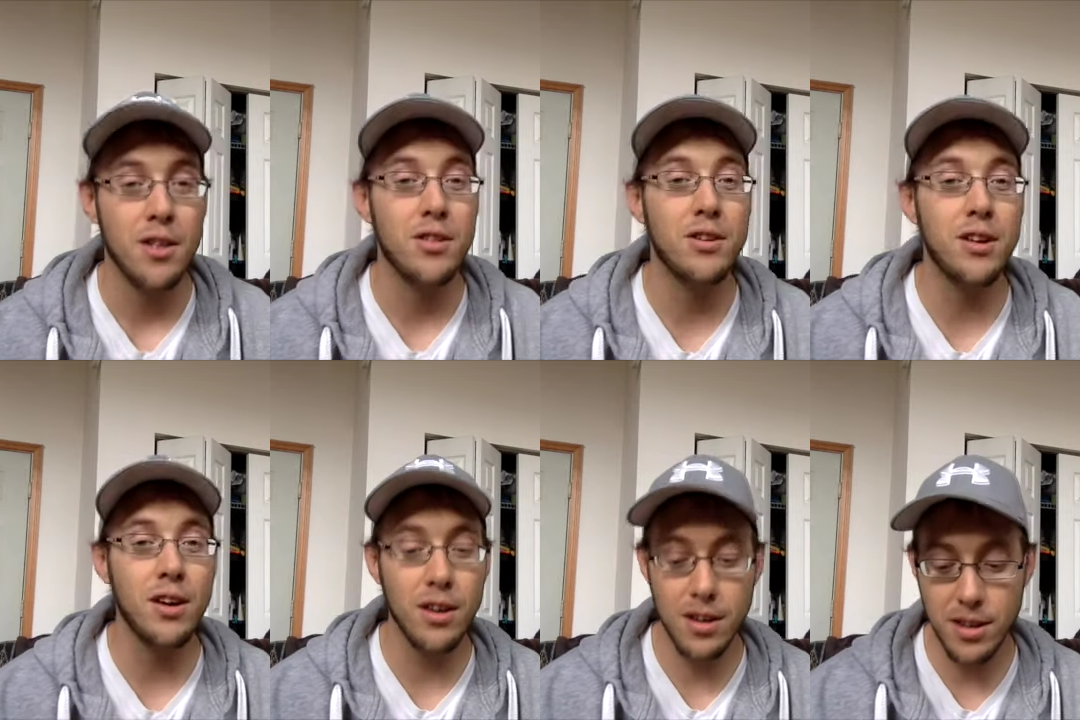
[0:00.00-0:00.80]
The
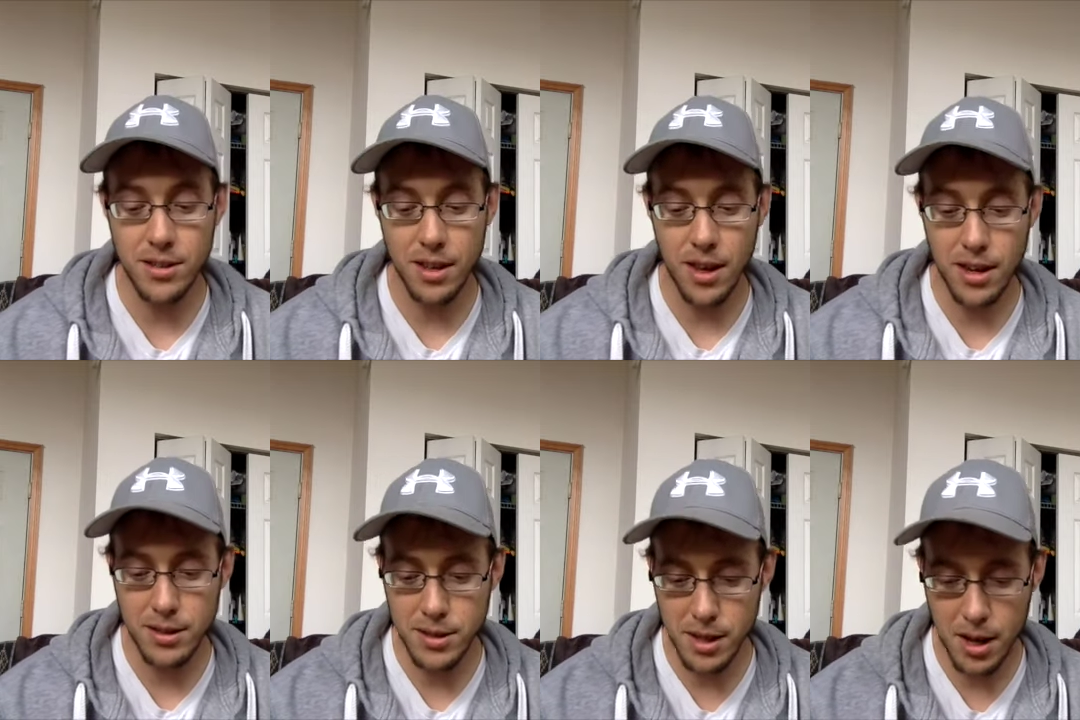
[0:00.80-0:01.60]
deal is
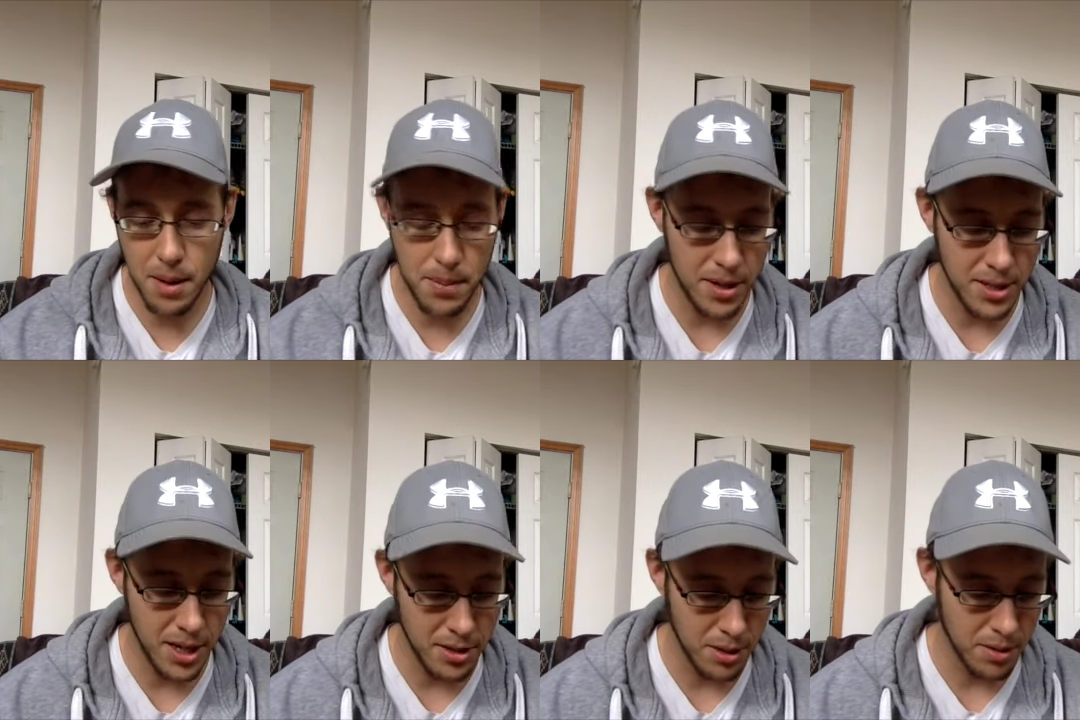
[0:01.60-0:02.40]
Alexia
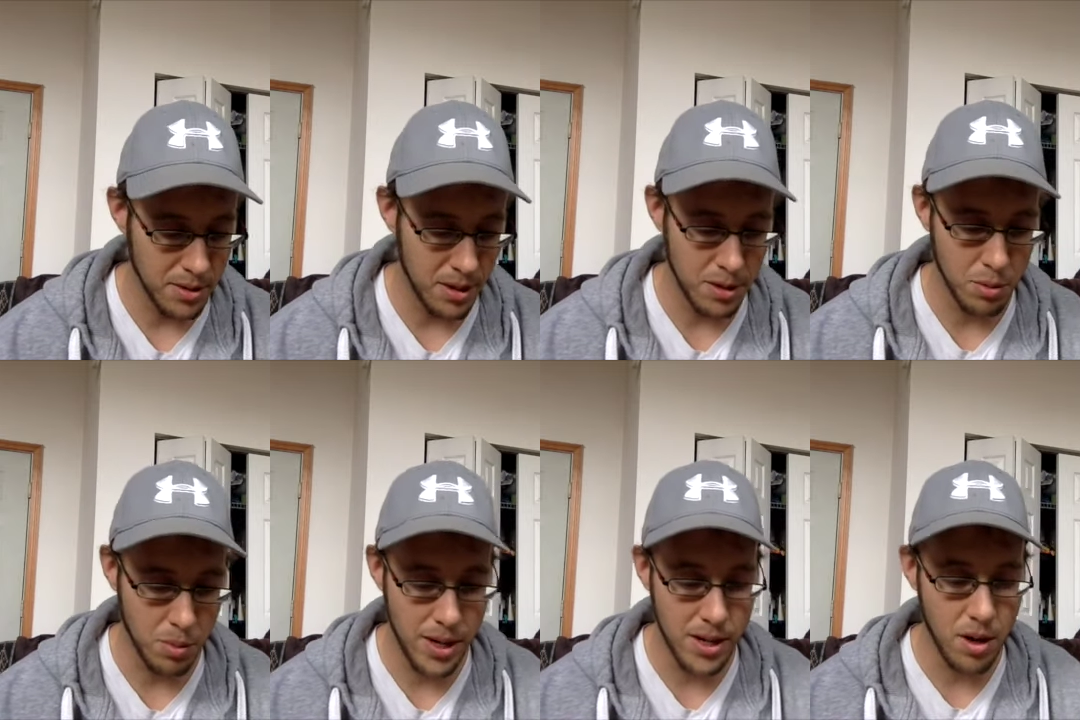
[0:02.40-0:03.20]
potatoes this
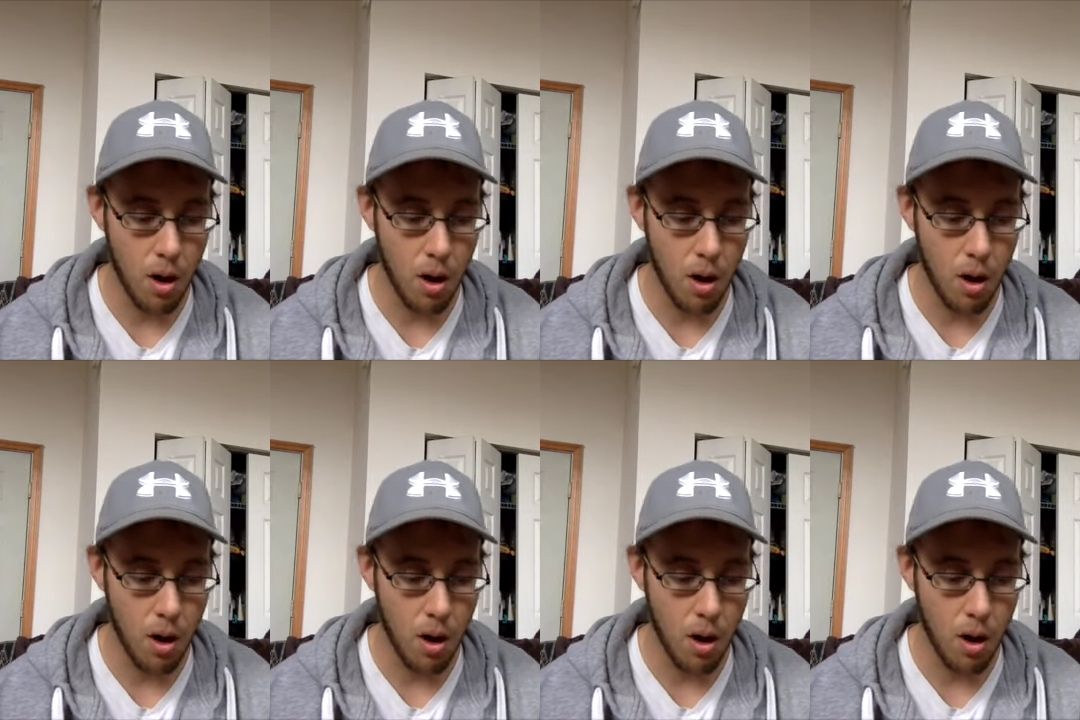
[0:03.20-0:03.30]
week